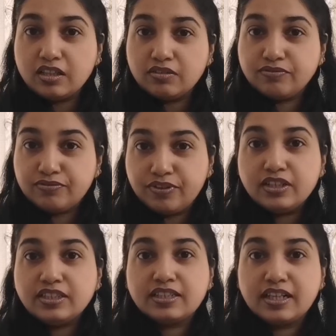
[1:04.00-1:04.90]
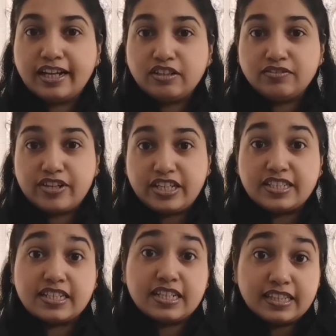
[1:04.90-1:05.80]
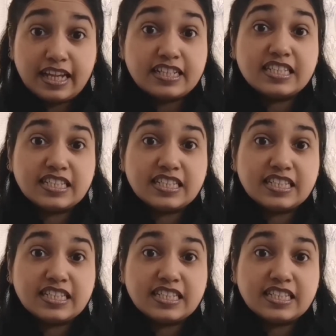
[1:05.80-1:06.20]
the first kind of taste, that is